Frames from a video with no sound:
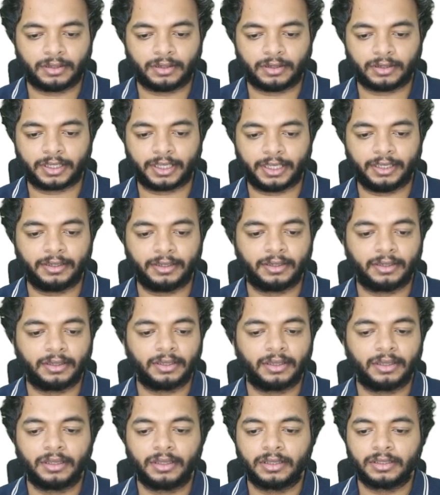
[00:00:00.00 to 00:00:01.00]
Okay,
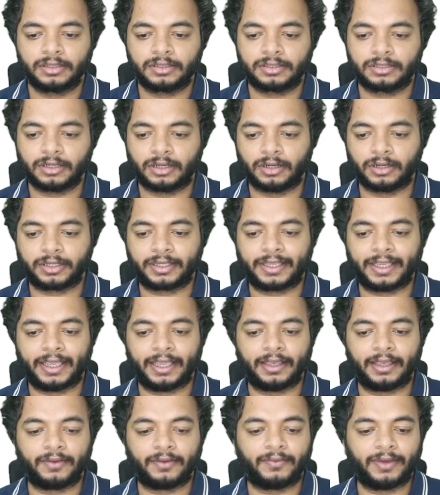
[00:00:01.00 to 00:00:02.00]
so
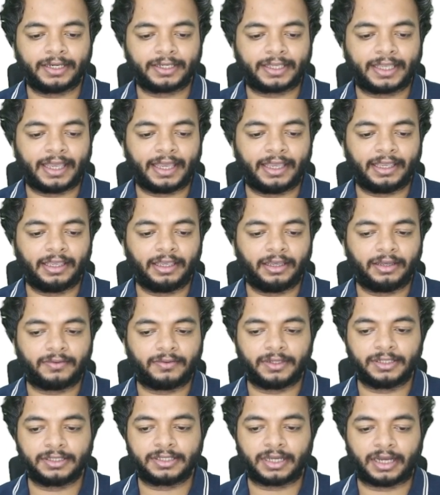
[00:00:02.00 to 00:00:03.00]
when k
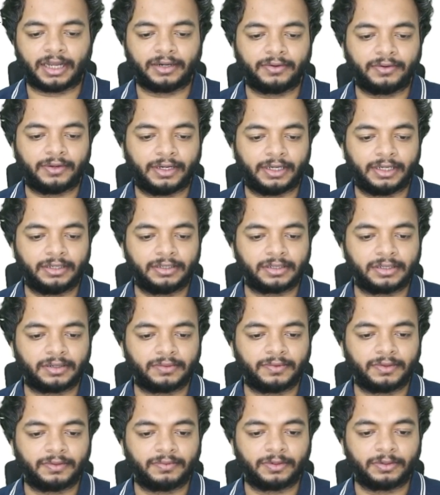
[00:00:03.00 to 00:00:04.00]
equals 100,
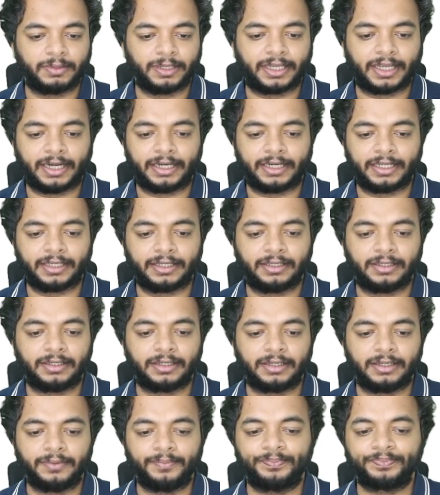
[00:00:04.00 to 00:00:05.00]
so we would be getting
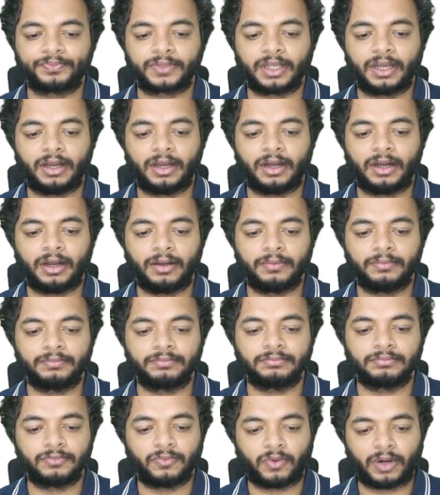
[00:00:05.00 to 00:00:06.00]
here
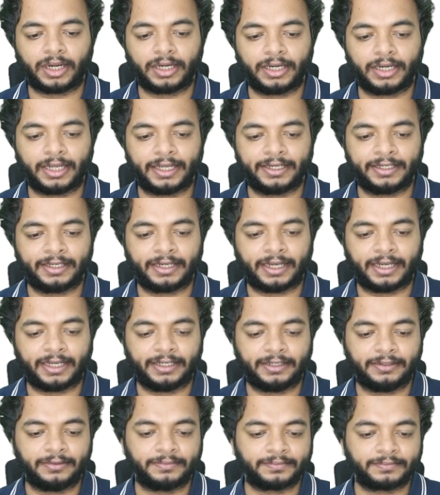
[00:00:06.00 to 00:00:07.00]

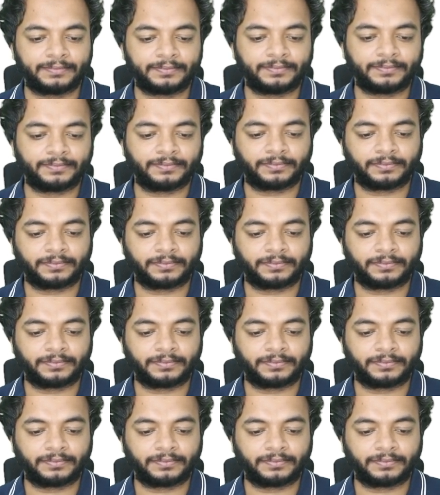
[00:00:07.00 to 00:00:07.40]
199